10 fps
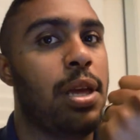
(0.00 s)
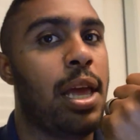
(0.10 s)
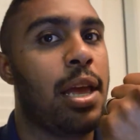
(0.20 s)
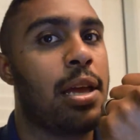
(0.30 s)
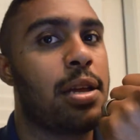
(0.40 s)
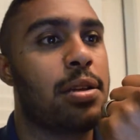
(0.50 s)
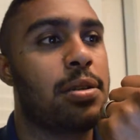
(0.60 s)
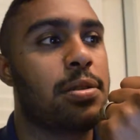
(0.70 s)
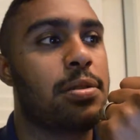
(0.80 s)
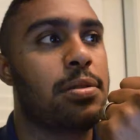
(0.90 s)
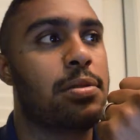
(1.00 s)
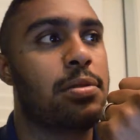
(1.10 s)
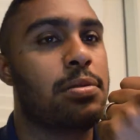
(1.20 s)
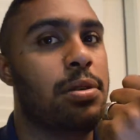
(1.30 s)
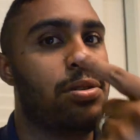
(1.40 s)
and
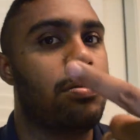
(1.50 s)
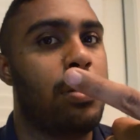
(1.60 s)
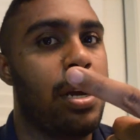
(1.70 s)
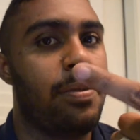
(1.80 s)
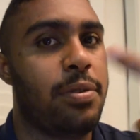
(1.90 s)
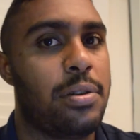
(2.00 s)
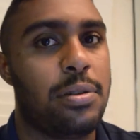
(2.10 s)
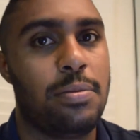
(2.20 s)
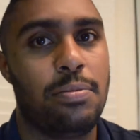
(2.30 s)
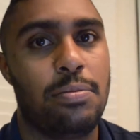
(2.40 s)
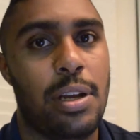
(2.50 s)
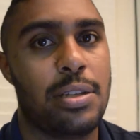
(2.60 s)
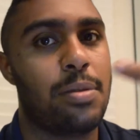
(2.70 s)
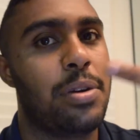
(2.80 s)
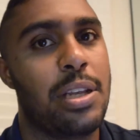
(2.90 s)
a driver and
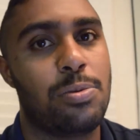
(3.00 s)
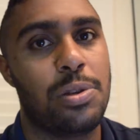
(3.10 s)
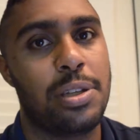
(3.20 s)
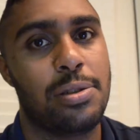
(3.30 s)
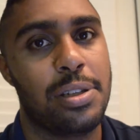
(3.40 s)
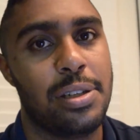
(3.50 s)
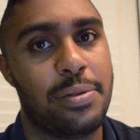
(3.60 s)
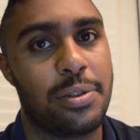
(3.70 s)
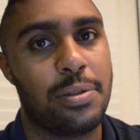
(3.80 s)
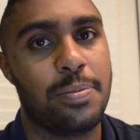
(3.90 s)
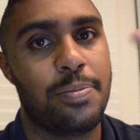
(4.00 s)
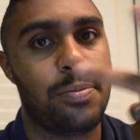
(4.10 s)
somebody that's willing to deliver.